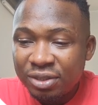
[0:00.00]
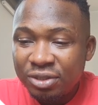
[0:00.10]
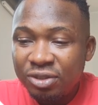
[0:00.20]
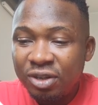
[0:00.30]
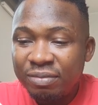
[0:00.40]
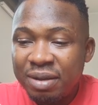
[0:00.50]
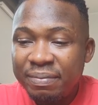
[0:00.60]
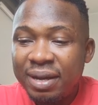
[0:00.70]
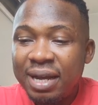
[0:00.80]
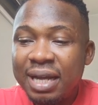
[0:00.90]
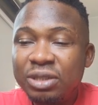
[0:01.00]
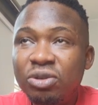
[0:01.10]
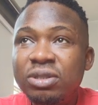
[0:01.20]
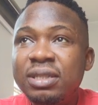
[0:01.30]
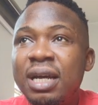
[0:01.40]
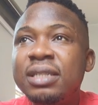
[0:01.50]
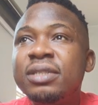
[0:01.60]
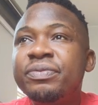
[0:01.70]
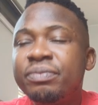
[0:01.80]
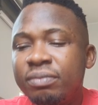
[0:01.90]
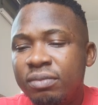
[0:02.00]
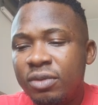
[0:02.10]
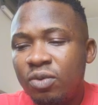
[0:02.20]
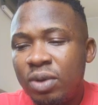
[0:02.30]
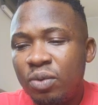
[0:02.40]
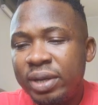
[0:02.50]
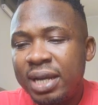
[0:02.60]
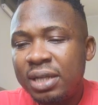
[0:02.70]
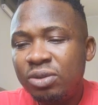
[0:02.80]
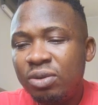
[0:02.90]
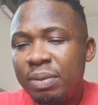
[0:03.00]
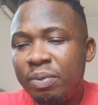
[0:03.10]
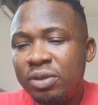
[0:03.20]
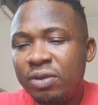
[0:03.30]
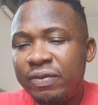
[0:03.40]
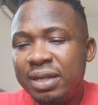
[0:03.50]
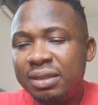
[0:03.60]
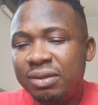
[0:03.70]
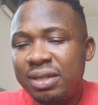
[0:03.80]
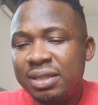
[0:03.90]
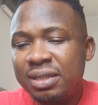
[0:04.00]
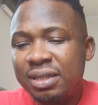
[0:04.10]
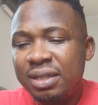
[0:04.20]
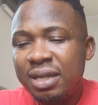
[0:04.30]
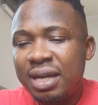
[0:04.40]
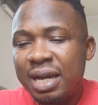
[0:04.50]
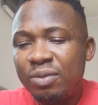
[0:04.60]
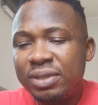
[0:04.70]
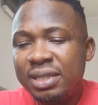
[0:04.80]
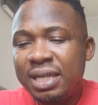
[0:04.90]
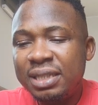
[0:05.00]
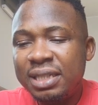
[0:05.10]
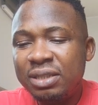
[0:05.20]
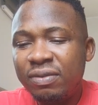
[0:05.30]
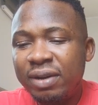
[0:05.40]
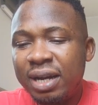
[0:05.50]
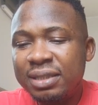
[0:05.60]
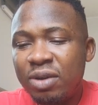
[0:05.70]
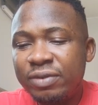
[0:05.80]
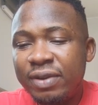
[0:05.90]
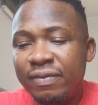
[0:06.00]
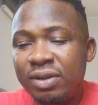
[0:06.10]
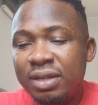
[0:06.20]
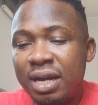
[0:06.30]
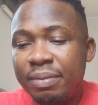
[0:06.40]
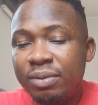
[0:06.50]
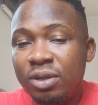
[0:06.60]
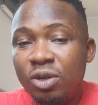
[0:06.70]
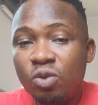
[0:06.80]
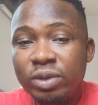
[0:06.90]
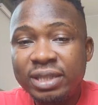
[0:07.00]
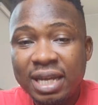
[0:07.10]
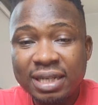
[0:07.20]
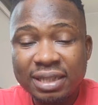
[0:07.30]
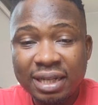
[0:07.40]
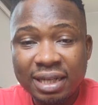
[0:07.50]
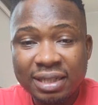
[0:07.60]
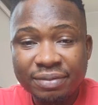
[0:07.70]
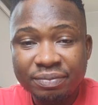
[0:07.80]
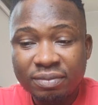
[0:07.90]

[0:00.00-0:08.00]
So remember, I told you that when we get to a point of interest and we see a change of character with fair value gap, we take the trade.